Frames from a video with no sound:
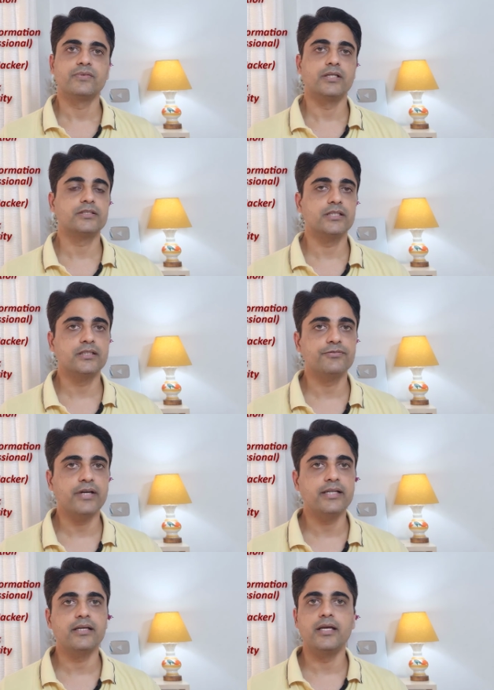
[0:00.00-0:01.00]
the
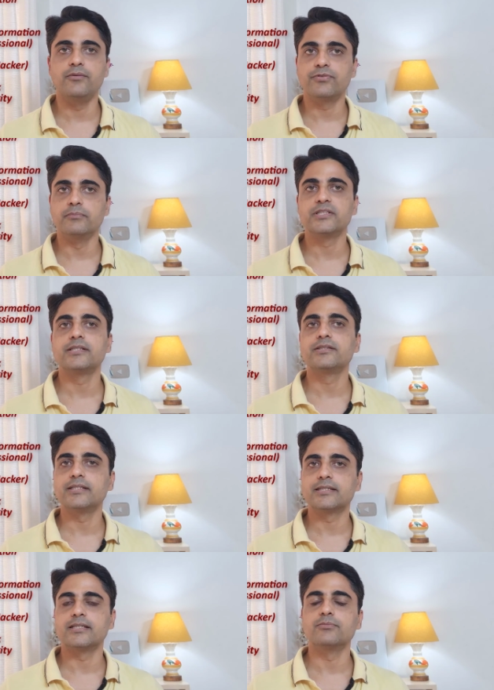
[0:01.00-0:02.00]
Certified Information
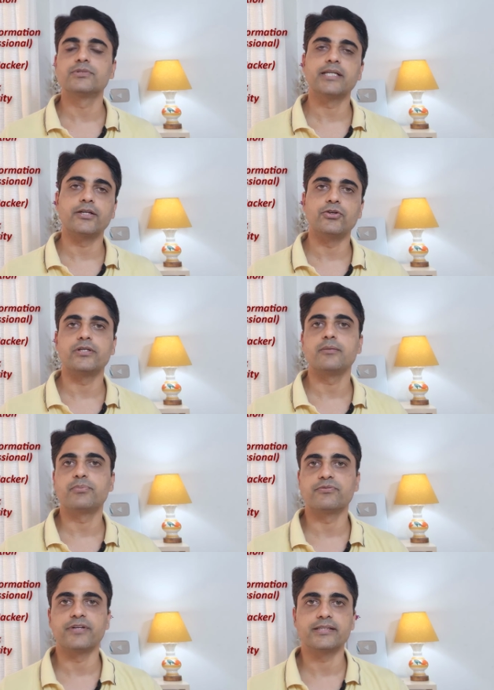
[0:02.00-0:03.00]
System Security
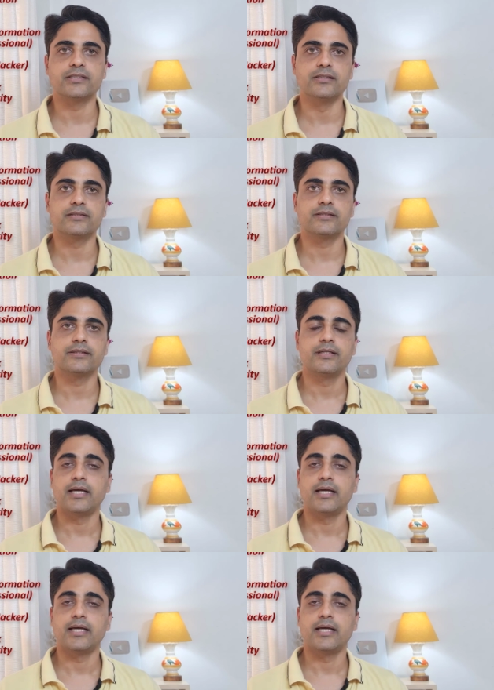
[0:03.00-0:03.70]
Professionals